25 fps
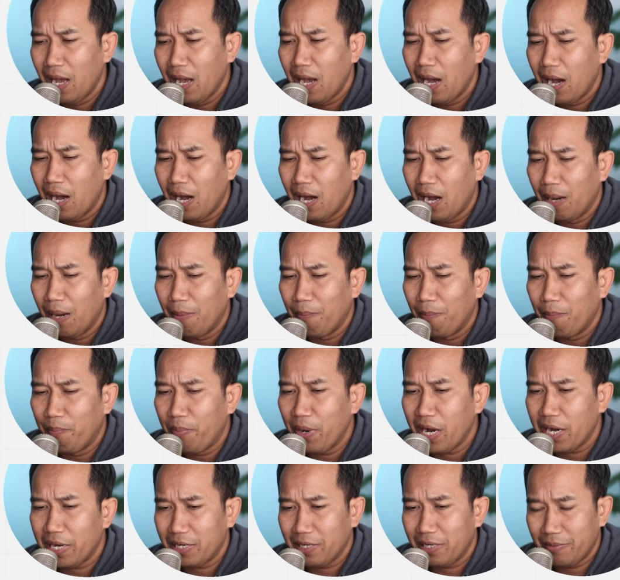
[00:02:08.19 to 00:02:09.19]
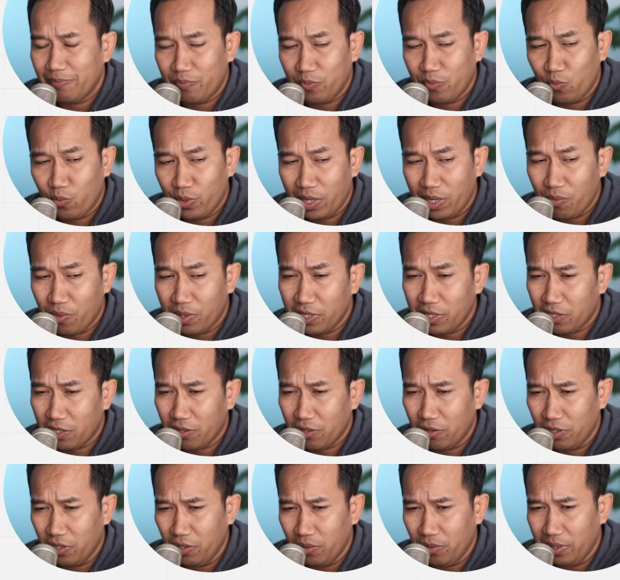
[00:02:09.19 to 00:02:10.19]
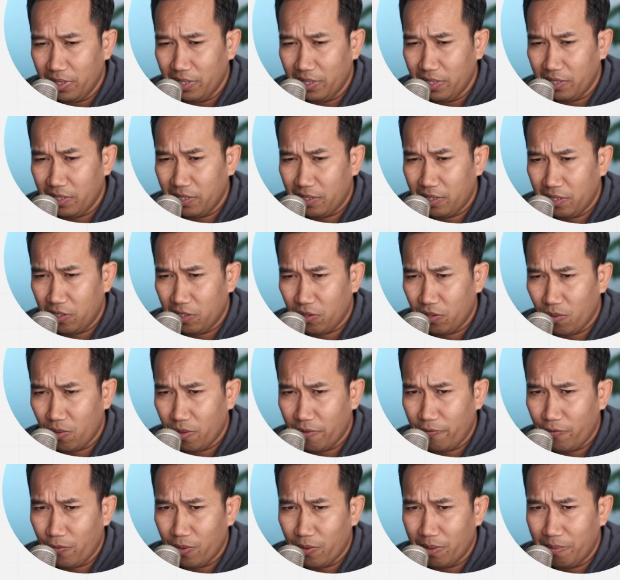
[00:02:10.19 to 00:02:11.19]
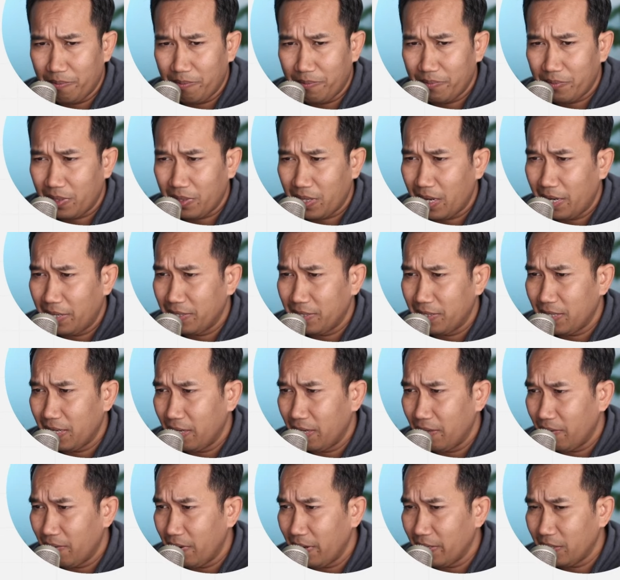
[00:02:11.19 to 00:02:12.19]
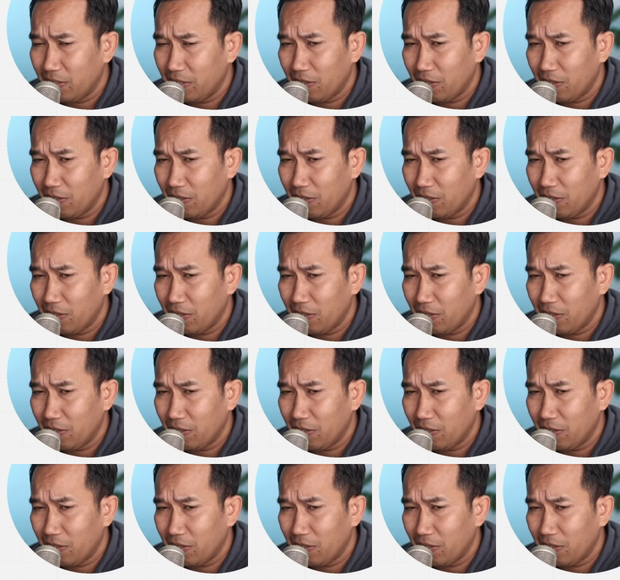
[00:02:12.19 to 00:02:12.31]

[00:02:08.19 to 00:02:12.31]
But what I want to show you is the short form content, right?